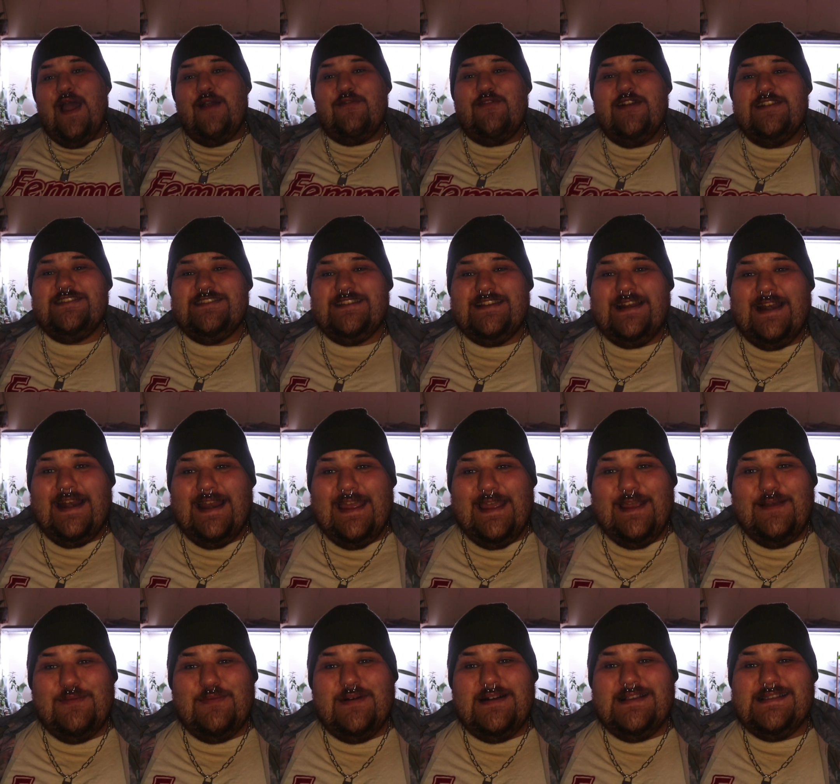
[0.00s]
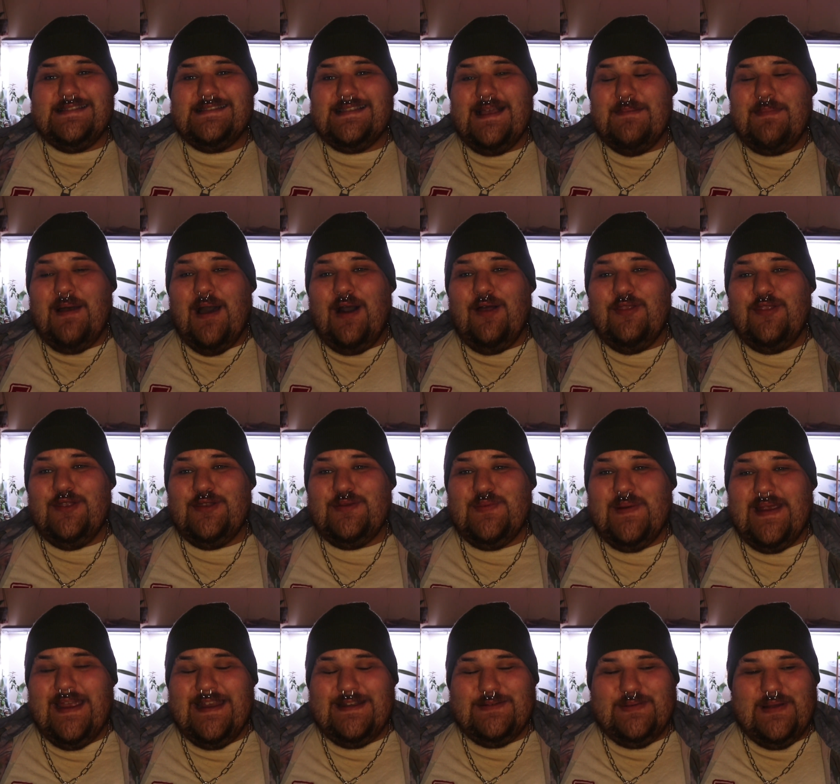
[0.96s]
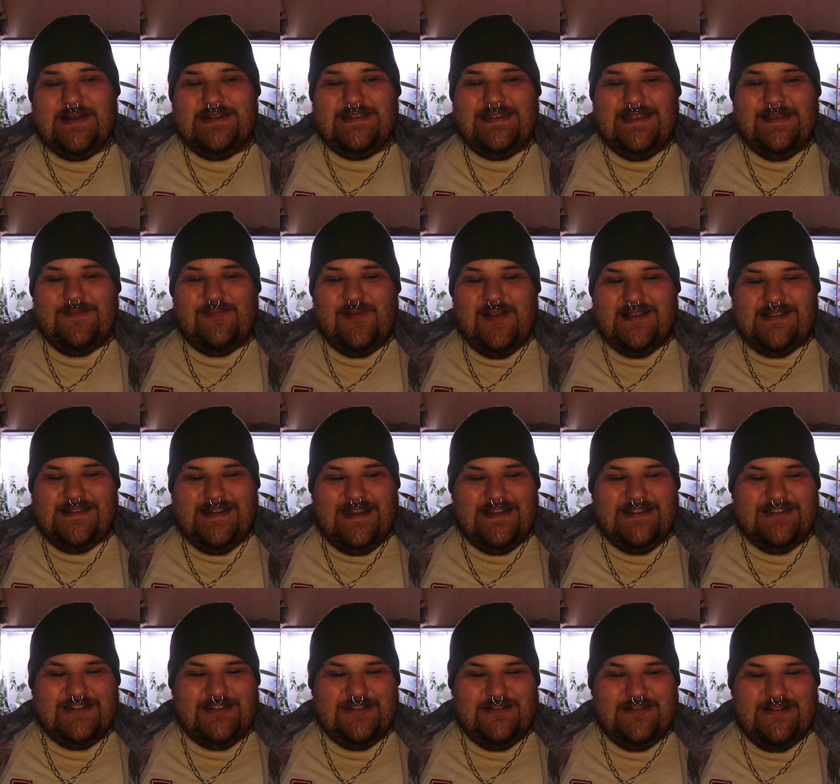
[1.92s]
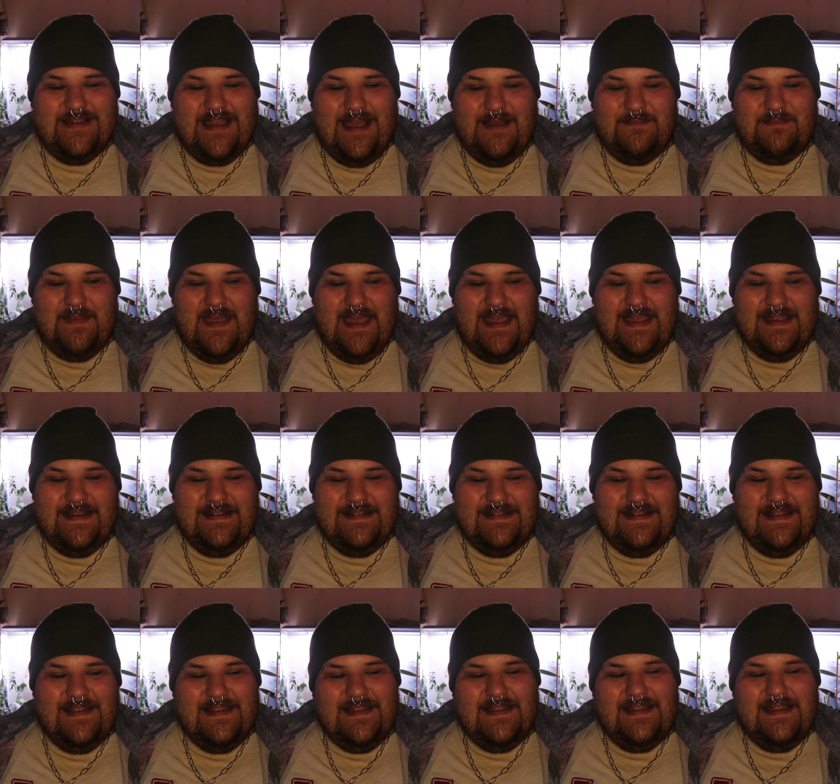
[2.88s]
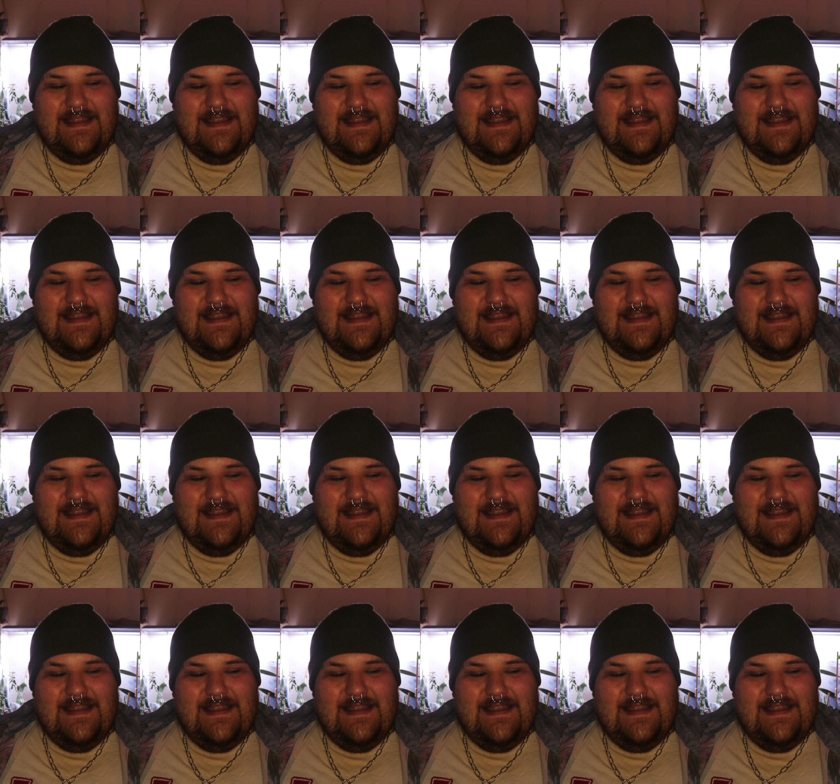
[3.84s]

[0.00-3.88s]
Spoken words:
originally was about the 2020 presidential campaign,